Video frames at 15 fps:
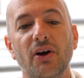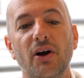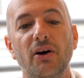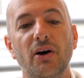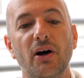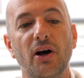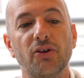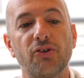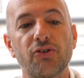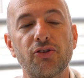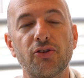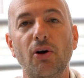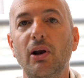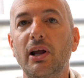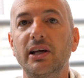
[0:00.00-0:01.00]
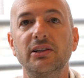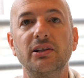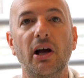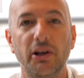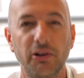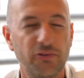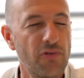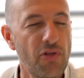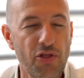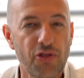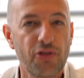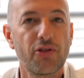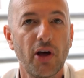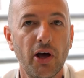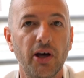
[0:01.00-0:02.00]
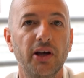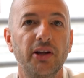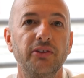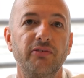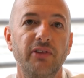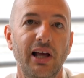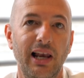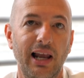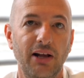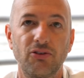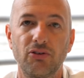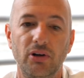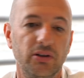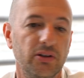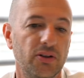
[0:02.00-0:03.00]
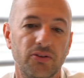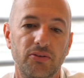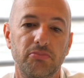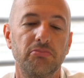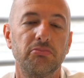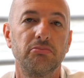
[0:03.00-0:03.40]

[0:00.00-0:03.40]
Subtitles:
a solid kind of third of the electorate that's